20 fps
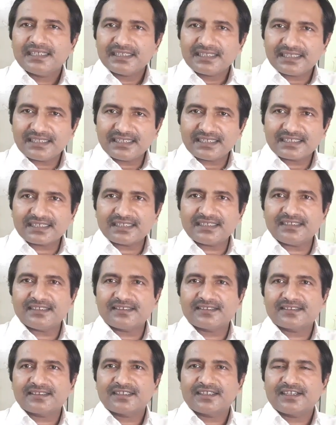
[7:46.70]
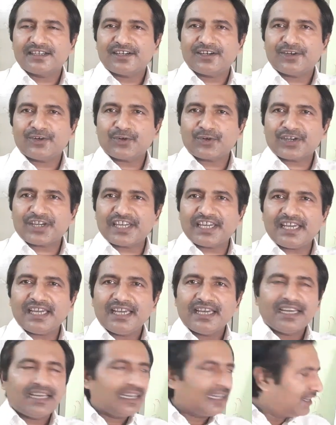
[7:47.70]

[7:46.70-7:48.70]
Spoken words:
increase. Okay.